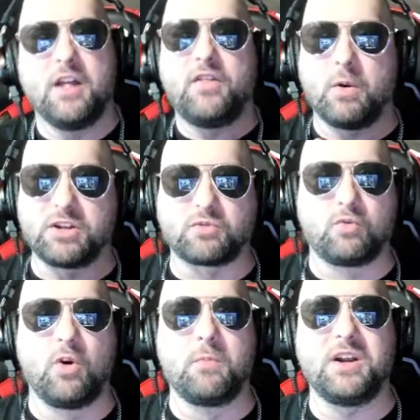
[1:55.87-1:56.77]
There is
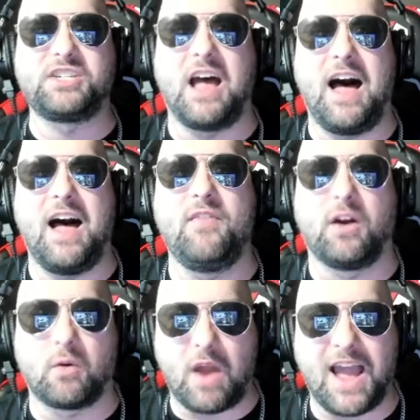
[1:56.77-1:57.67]
rumors on the
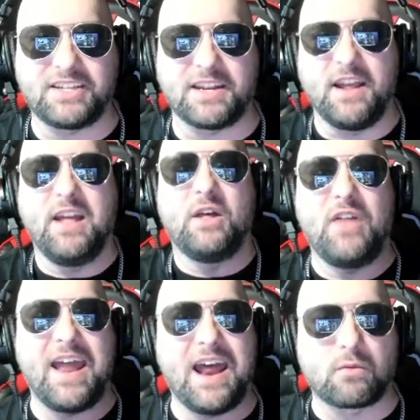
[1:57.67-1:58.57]
horizon
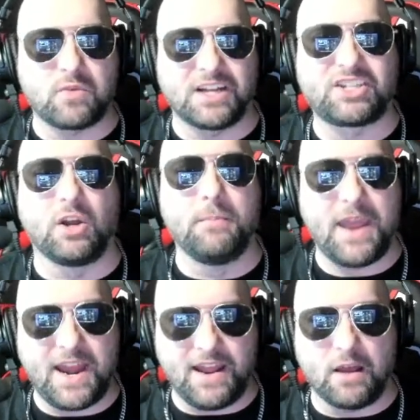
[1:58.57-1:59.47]
that at
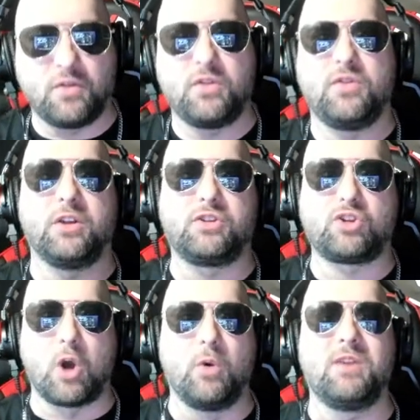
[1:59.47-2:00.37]
WrestleMania, the
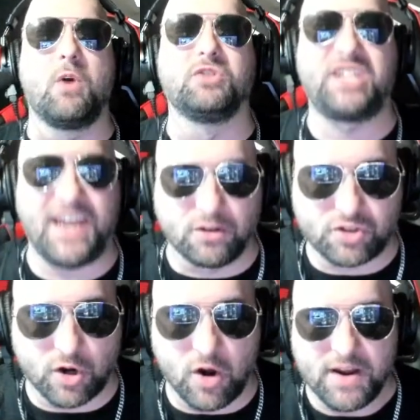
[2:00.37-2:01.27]
Cody Rhodes heel turn